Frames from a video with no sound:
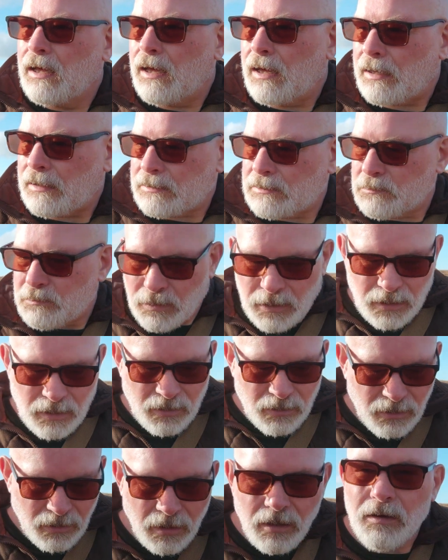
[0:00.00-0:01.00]
And it's pretty
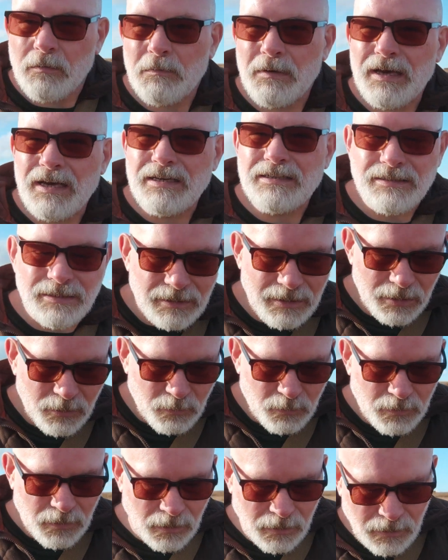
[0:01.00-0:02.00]
amazing
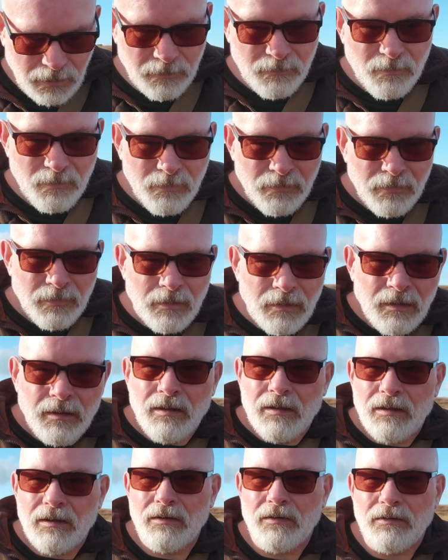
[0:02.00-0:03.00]
how,
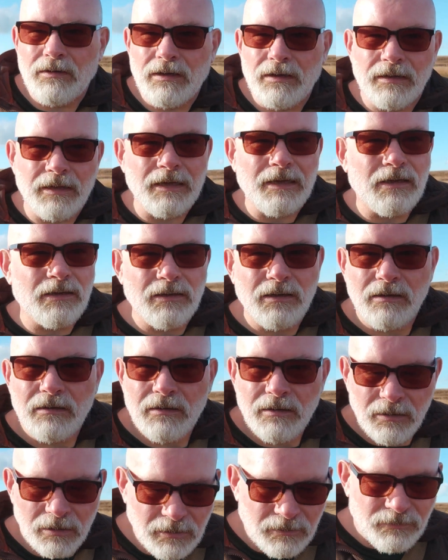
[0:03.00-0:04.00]
you know, you think
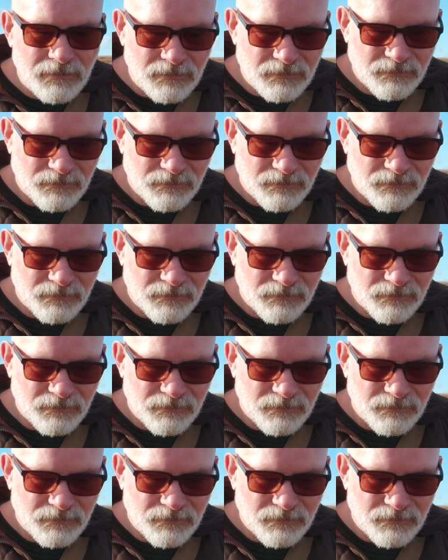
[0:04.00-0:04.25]
you've